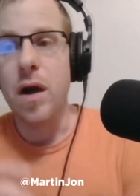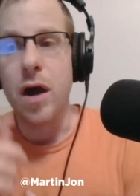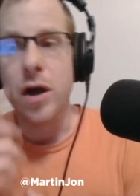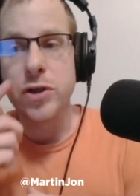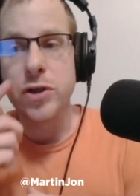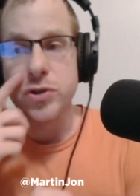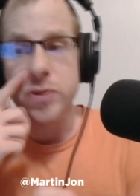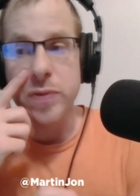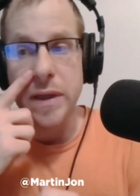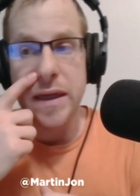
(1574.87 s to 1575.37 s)

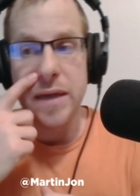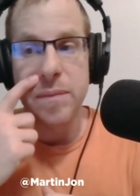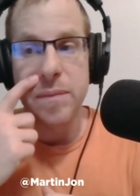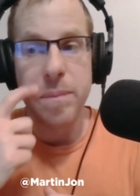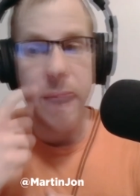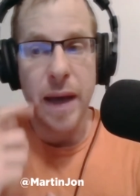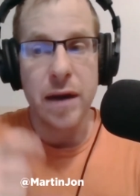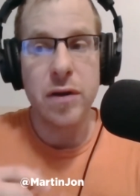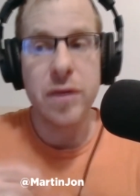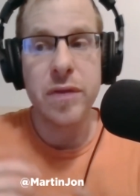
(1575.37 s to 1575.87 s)
are treated
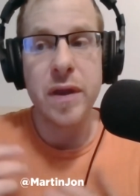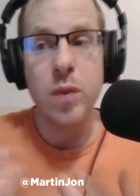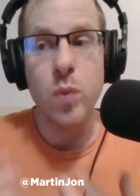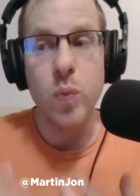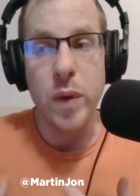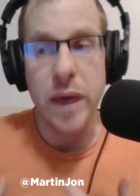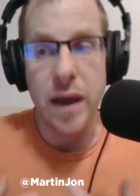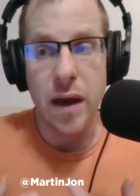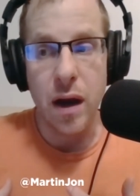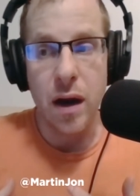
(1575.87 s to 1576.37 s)
better than
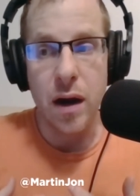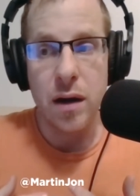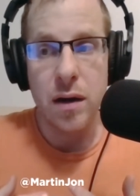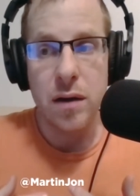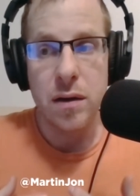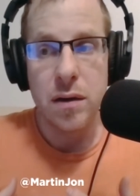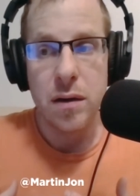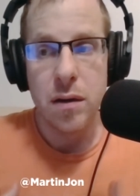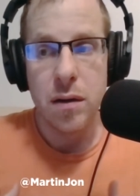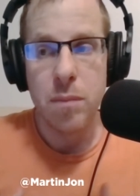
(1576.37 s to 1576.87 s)
we
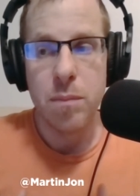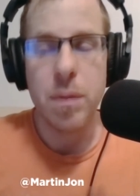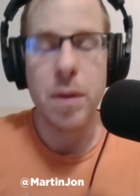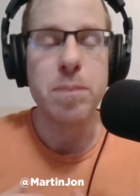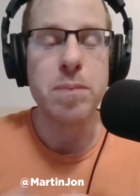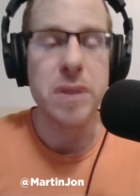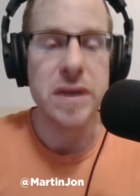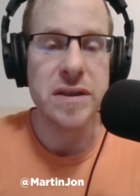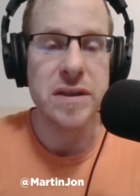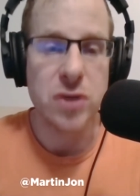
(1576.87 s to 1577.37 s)
are.
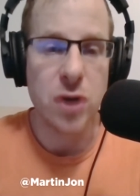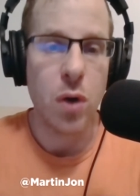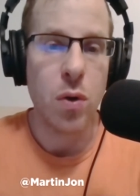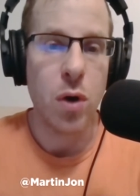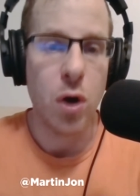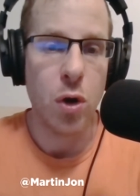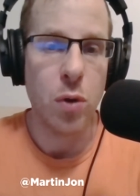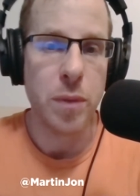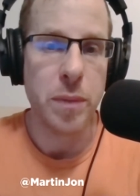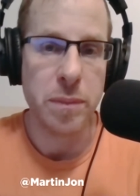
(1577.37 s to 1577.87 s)
But please go
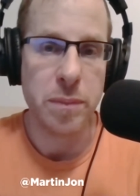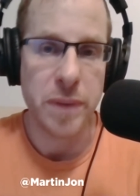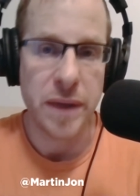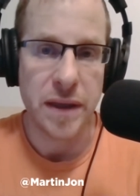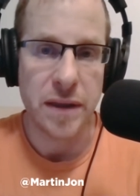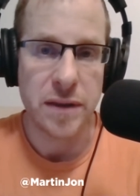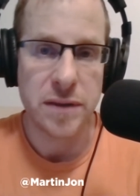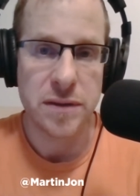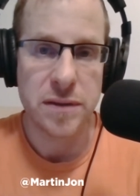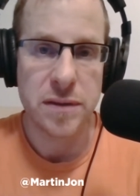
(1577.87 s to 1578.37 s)
home in
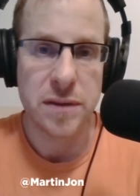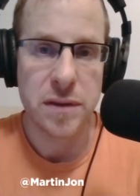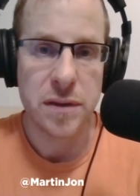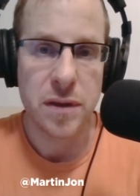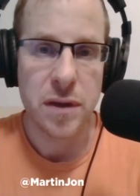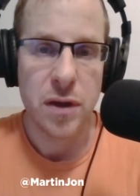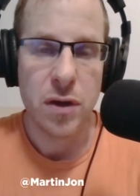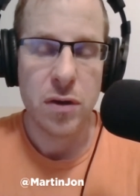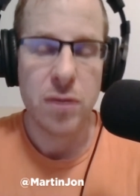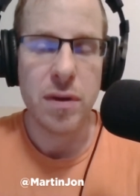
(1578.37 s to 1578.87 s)
peace.
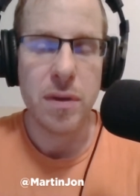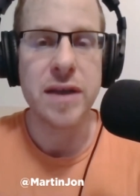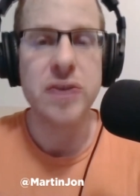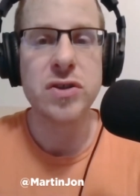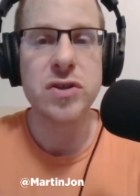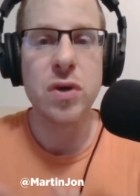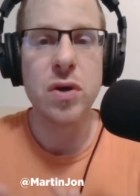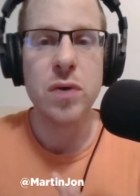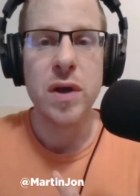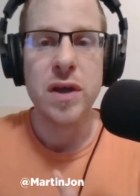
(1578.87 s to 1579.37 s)
Right.
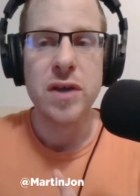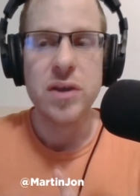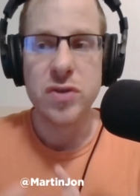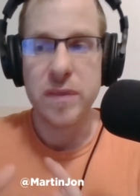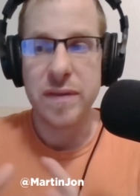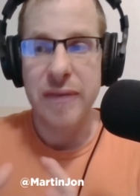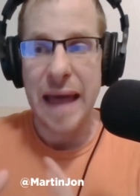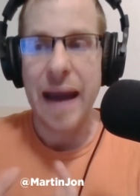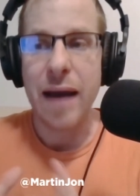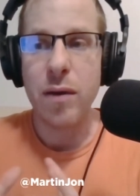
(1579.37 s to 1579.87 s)
So
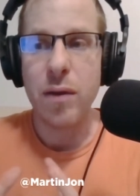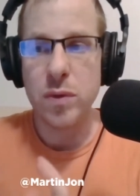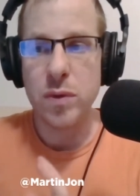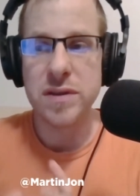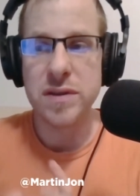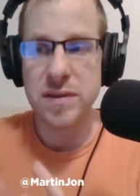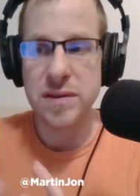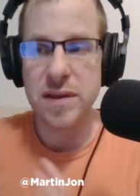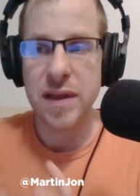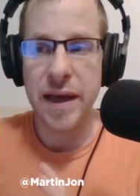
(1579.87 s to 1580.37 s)
that
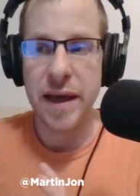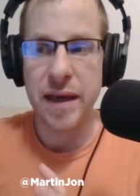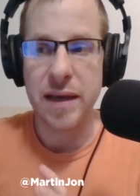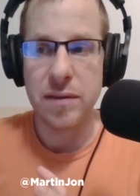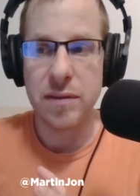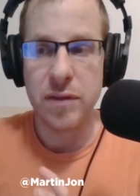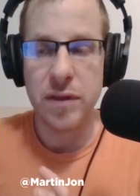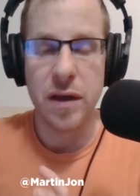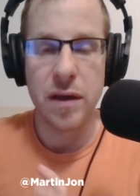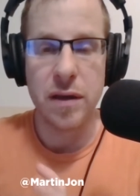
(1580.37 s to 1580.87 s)
was
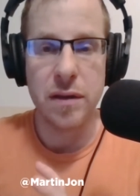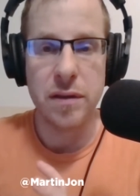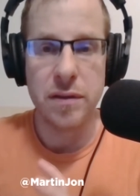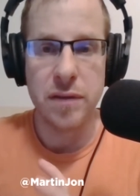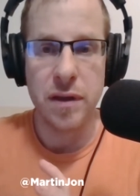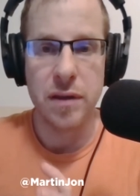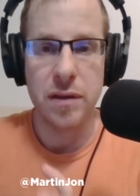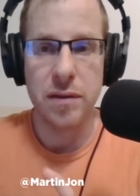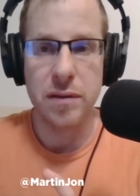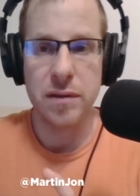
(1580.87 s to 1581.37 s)
like
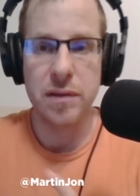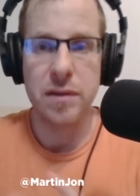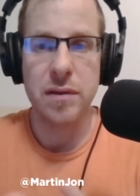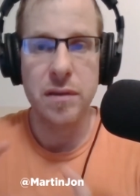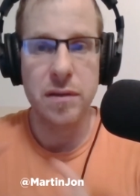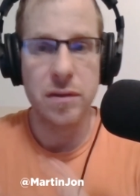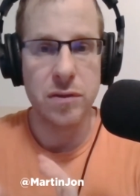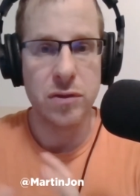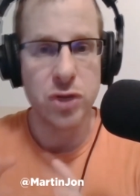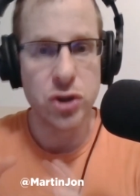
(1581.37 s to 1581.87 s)

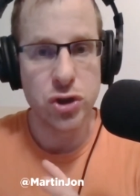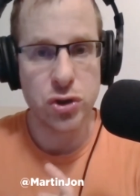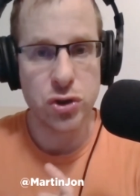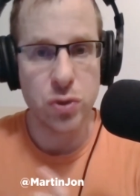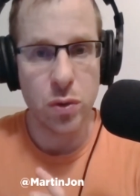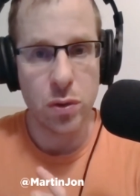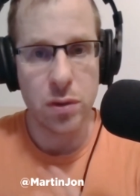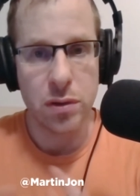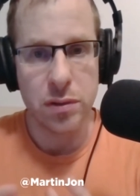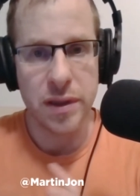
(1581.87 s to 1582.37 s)
the
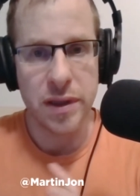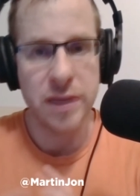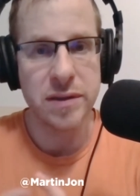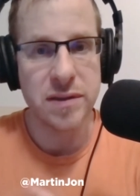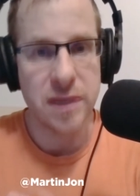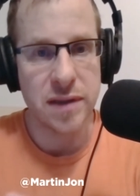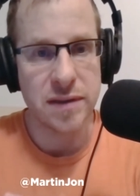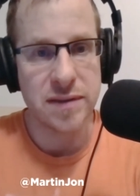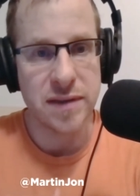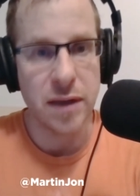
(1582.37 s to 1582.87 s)
short.
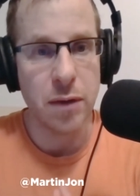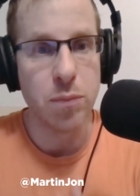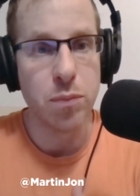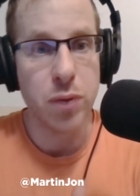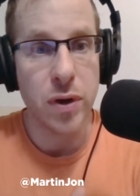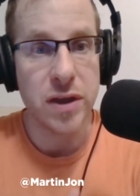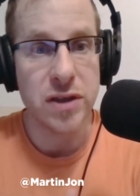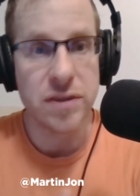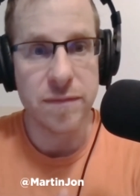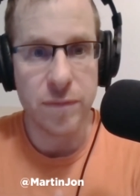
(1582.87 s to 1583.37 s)
That's the
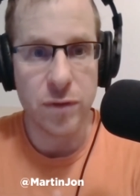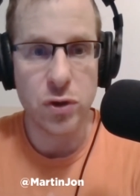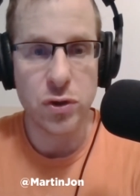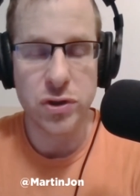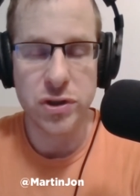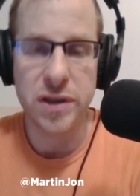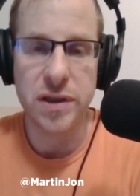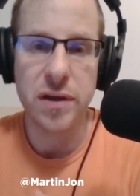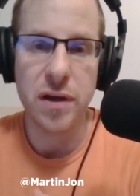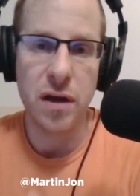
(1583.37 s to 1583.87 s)
abridged
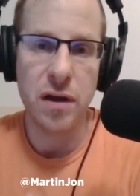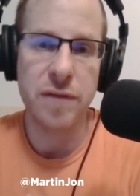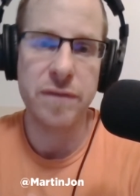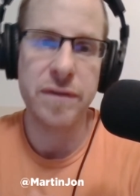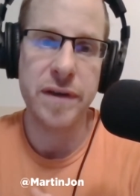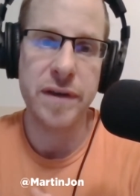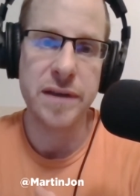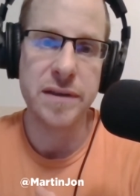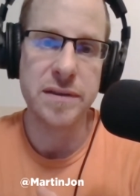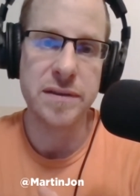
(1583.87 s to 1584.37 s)
version
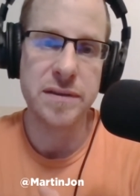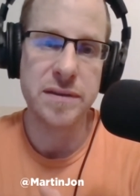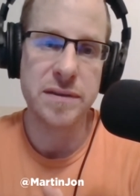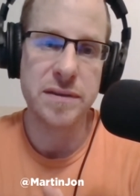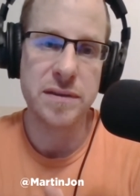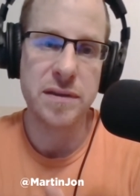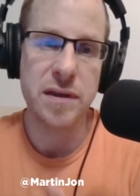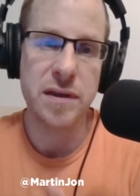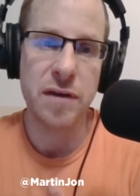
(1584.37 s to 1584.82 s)
of his